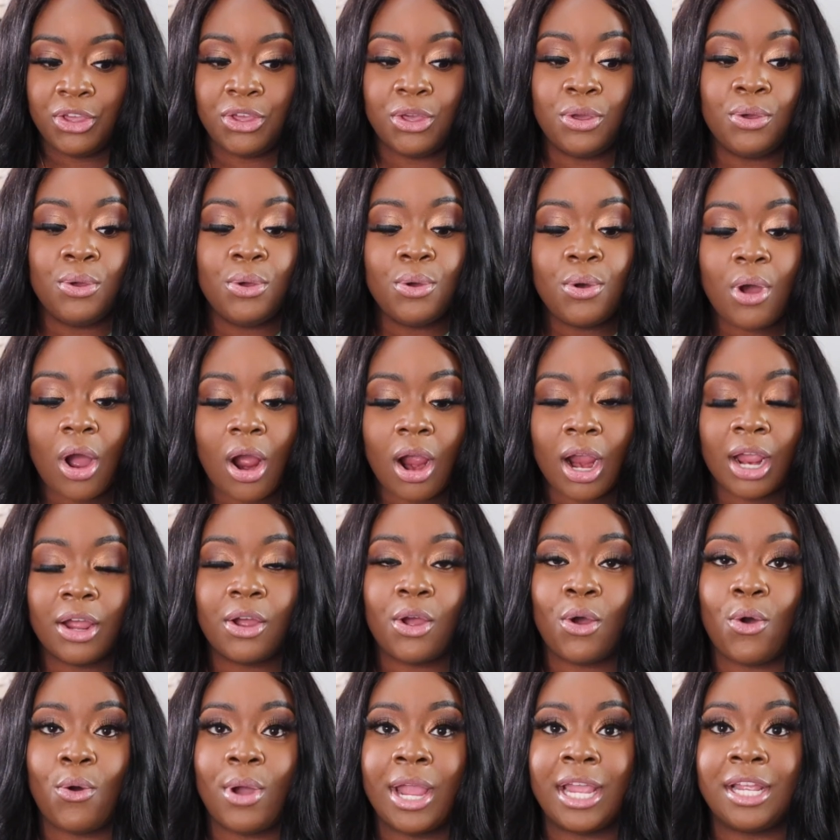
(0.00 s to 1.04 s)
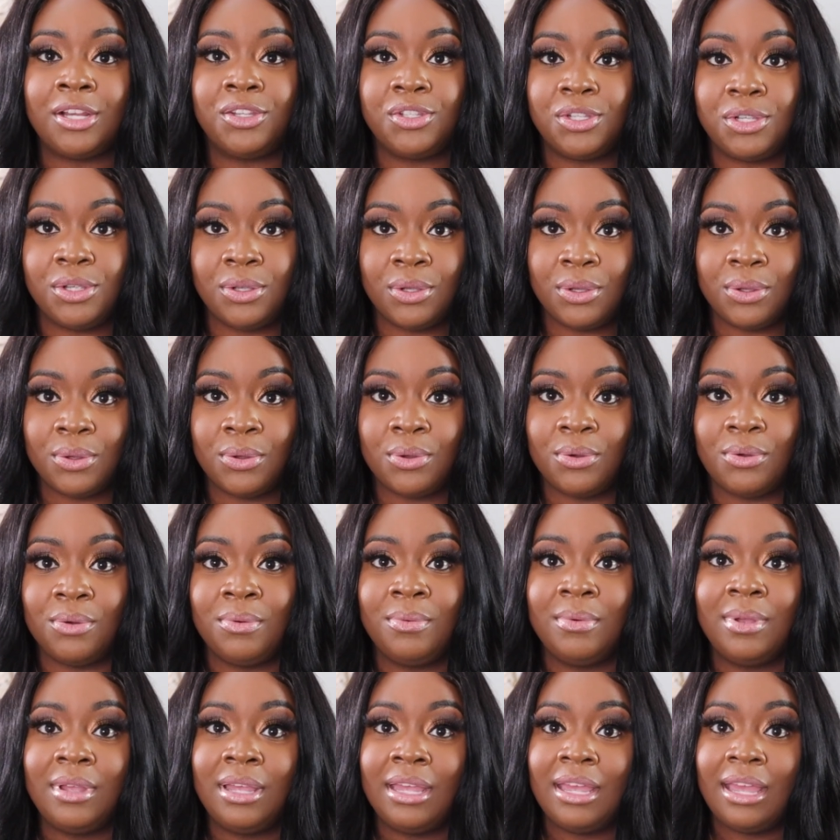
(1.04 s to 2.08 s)
You are going
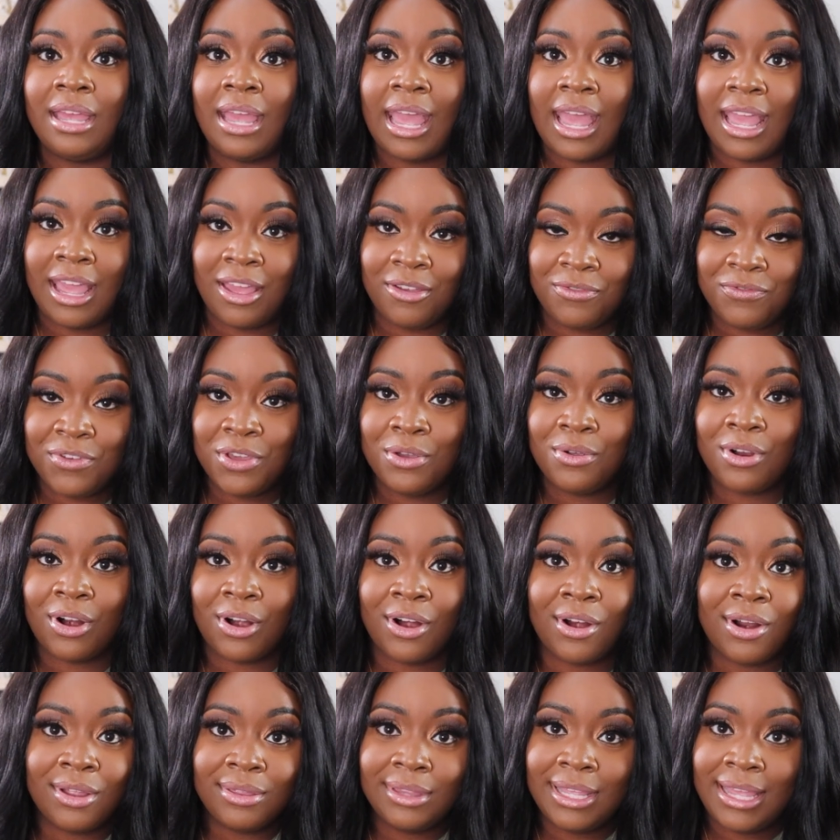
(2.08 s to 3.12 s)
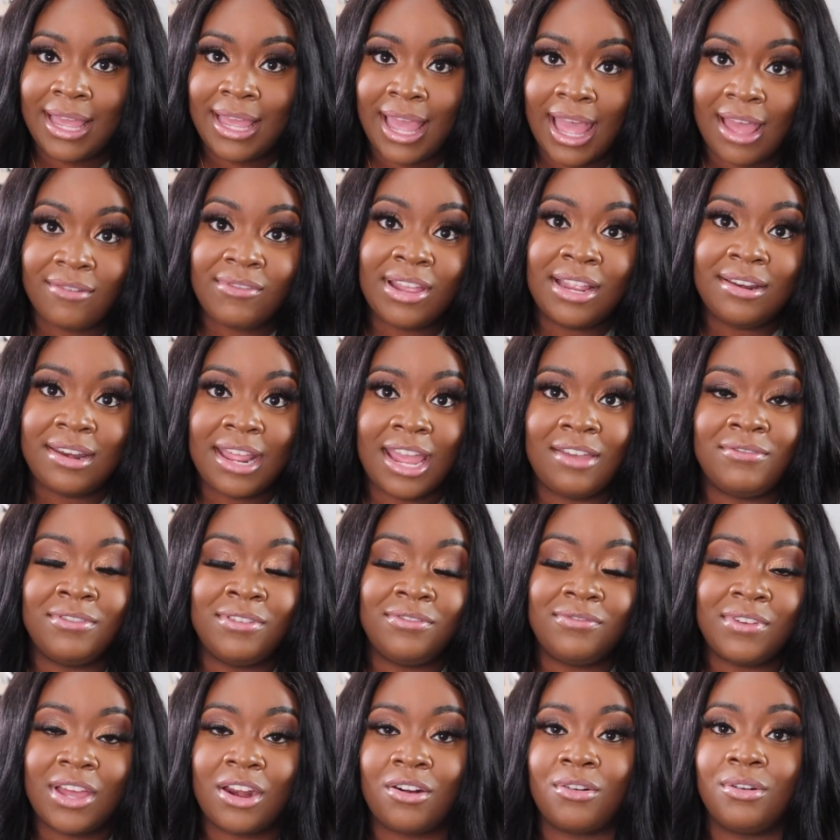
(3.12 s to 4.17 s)
to, if you currently have a
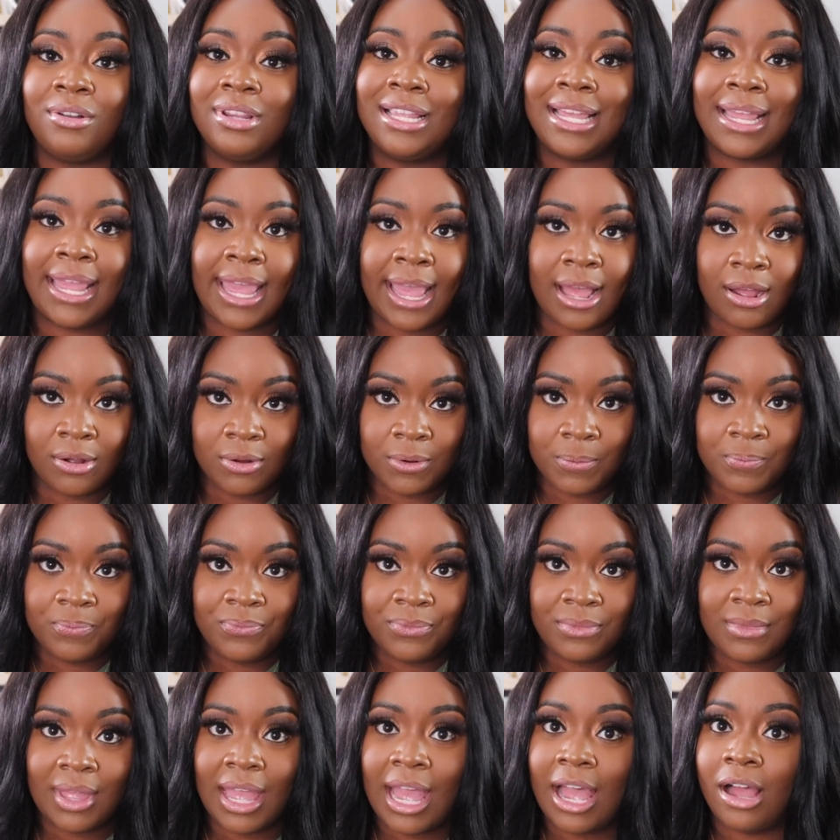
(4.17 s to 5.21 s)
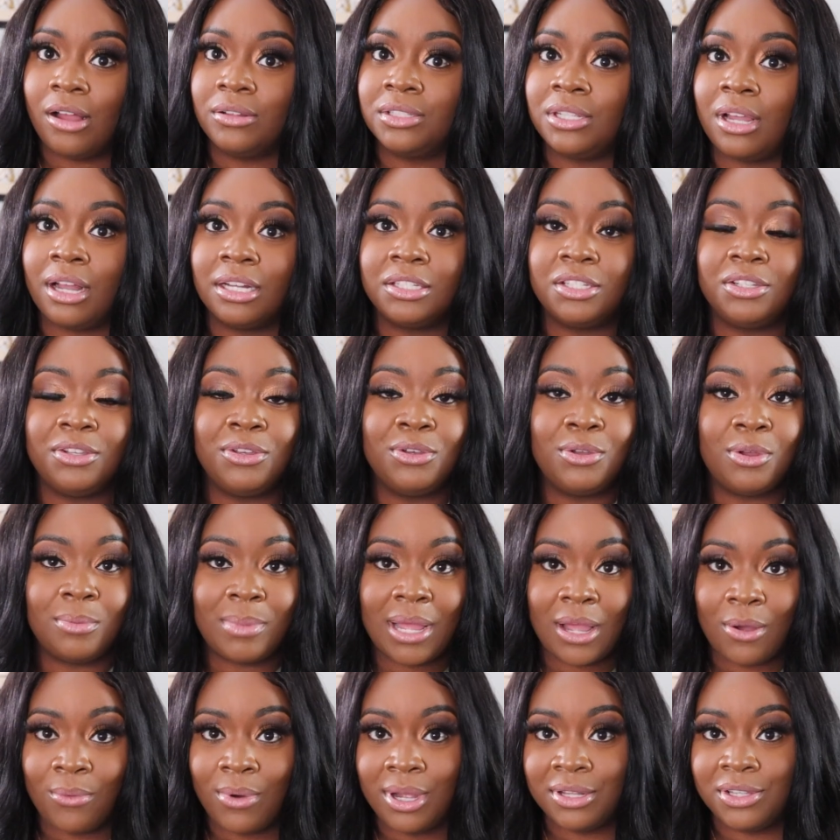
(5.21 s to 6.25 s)
Navy Federal account, I'll talk to you
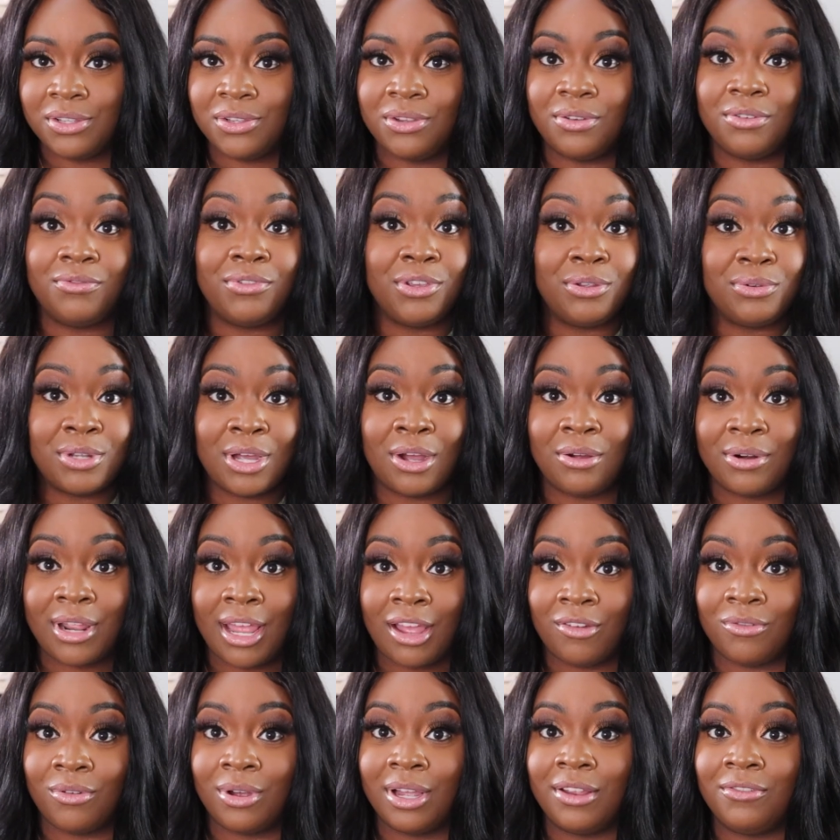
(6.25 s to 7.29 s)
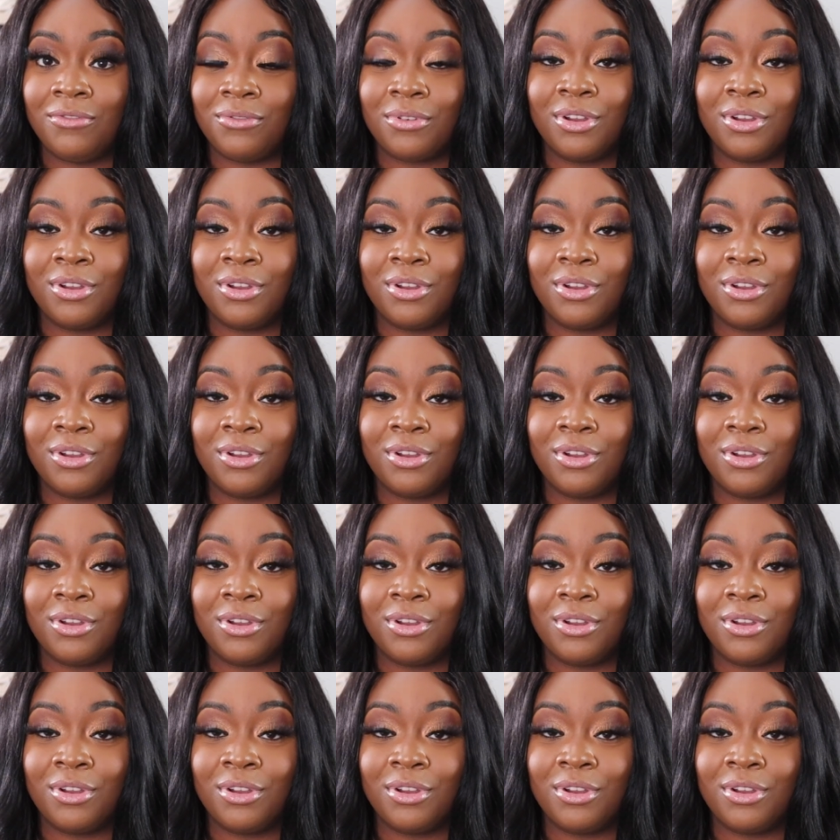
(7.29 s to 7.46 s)
about what to do if you don't have one.